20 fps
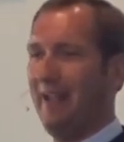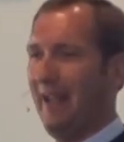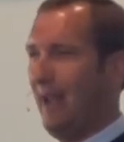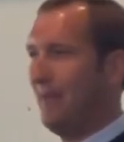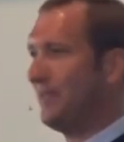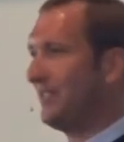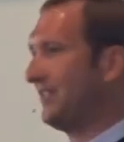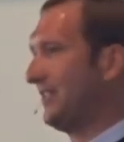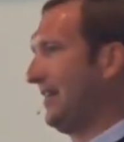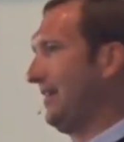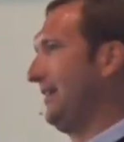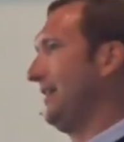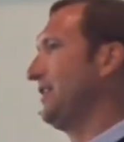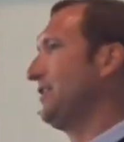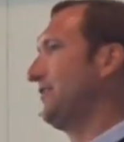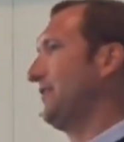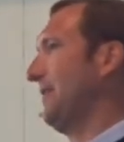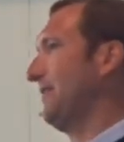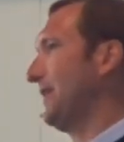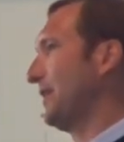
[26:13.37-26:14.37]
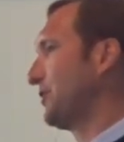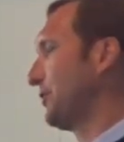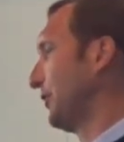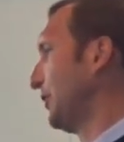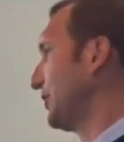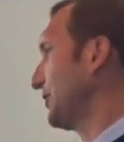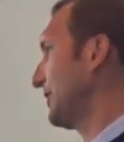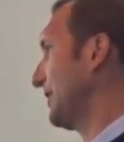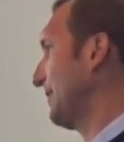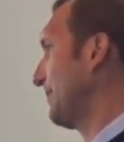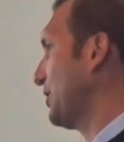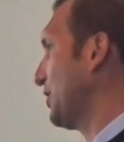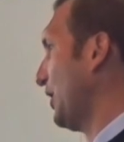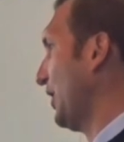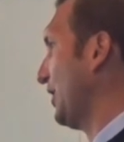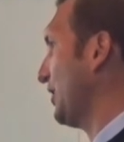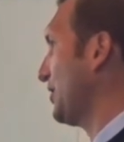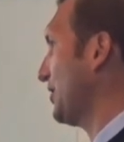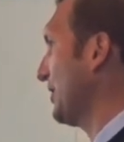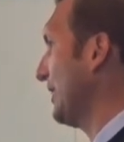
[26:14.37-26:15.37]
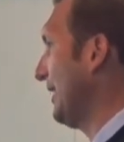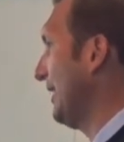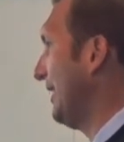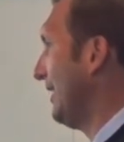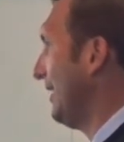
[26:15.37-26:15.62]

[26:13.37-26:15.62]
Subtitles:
emissaries from the Jerusalem church.